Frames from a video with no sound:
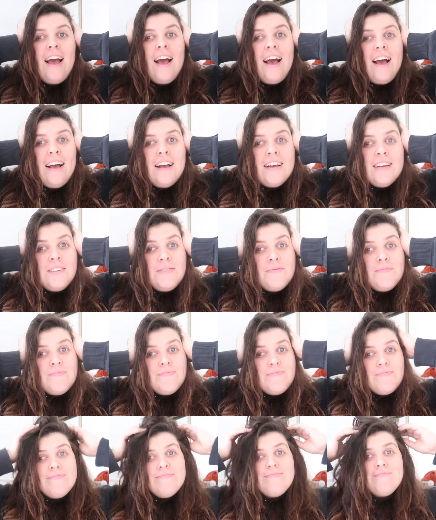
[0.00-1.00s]

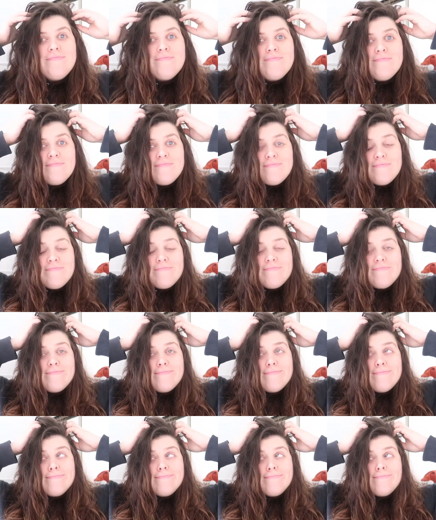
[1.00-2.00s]

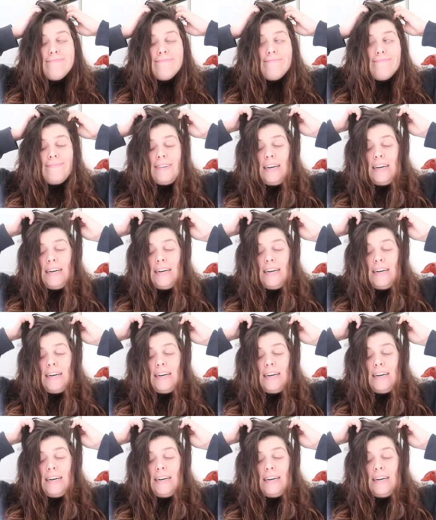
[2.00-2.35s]
No one is speaking in this clip.